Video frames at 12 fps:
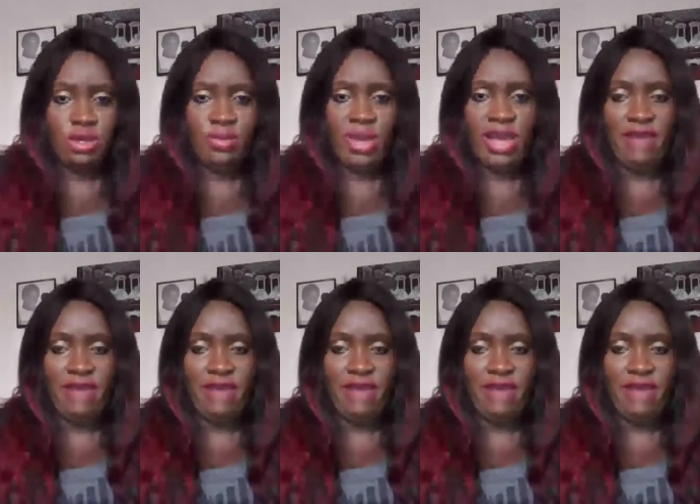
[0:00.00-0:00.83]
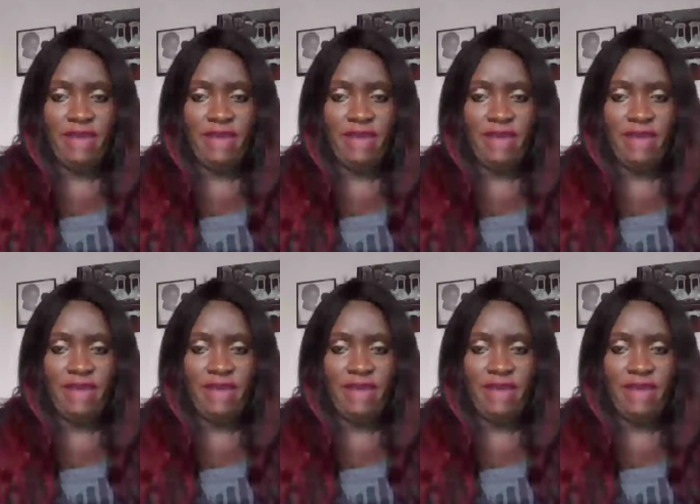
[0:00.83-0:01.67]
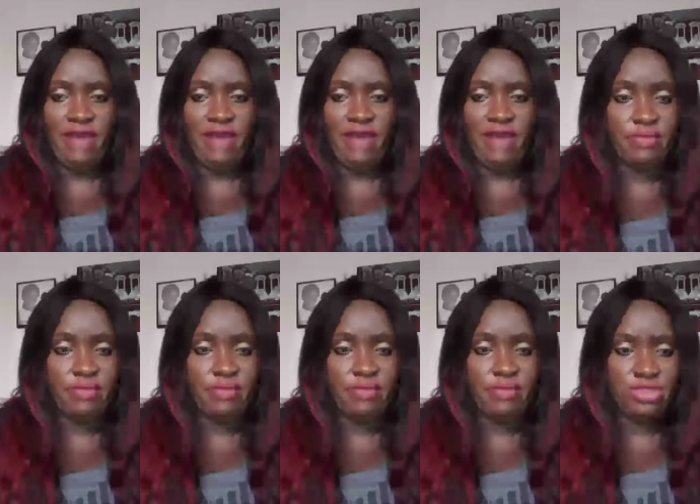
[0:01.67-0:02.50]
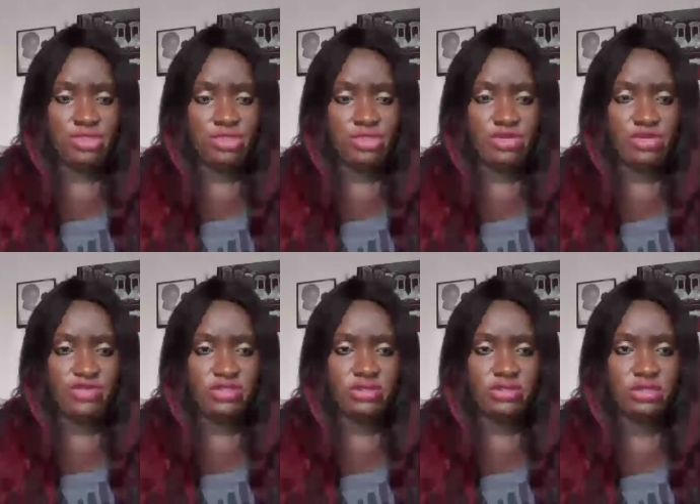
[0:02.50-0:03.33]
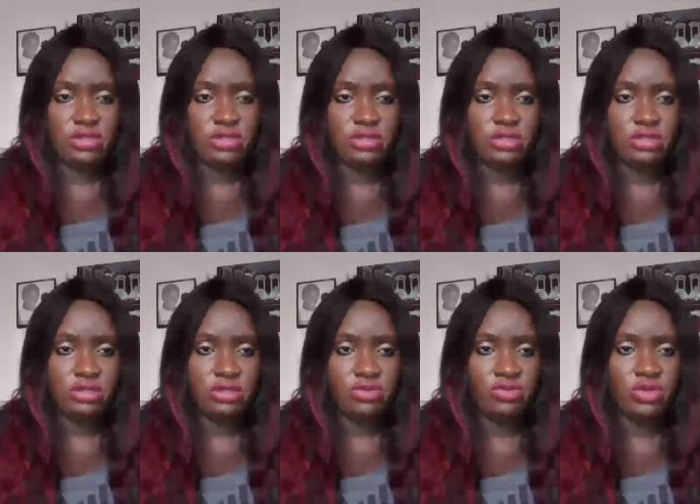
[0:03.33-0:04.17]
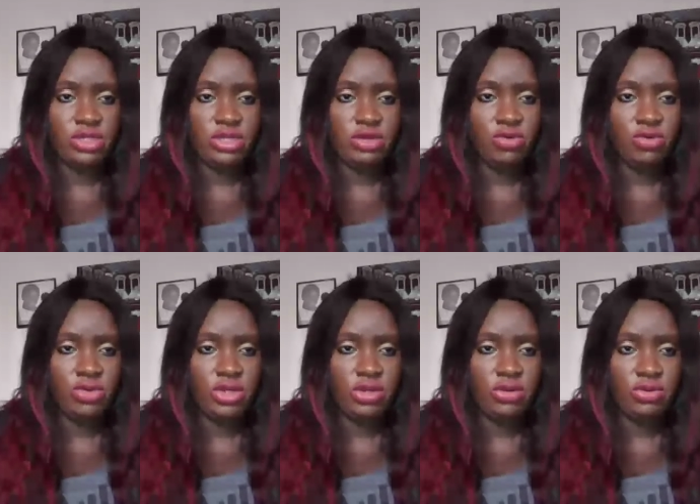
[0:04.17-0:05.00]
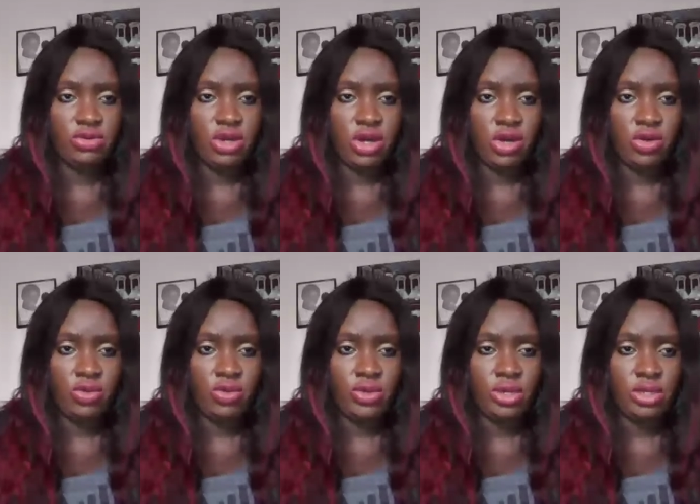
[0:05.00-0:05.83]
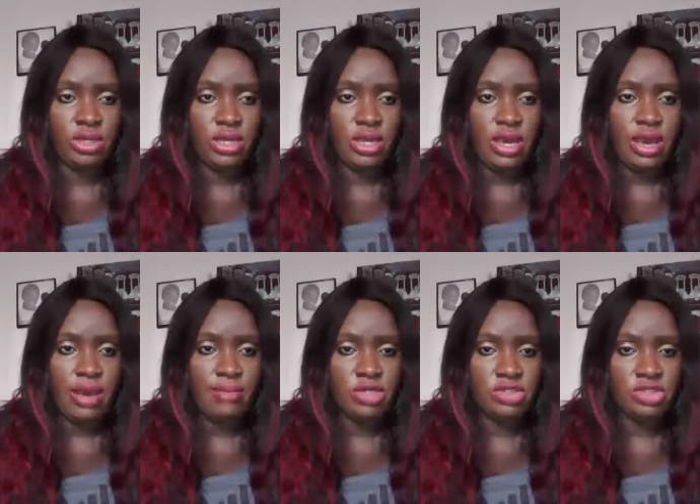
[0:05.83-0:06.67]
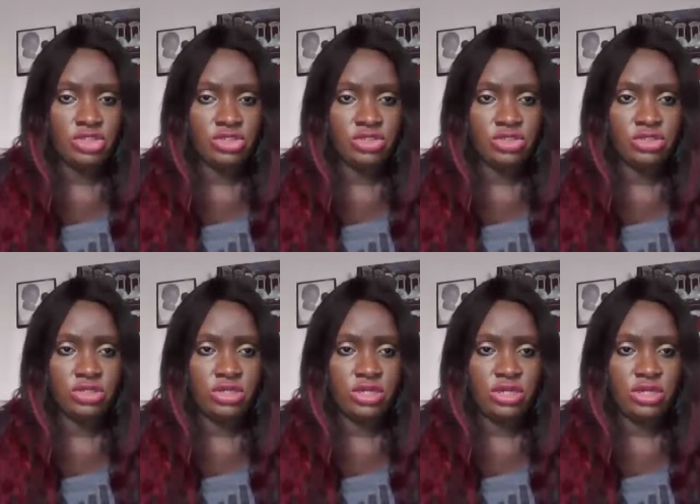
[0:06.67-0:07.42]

I might have to cut it off because I'm not too sure if it's really going or not going. I'm not sure.